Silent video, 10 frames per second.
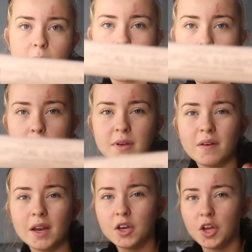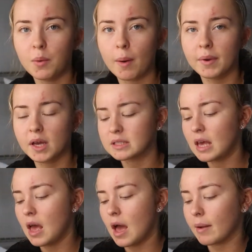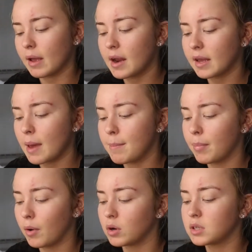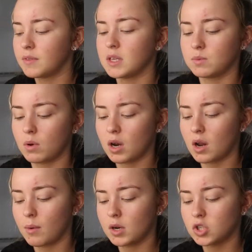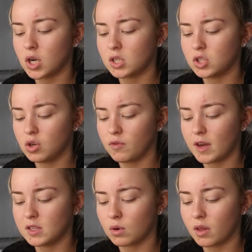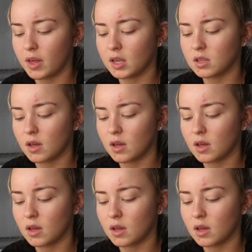I'm hoping to find a new one because I'm kind of getting bored of this one and I want to try the Too Faced one, I think.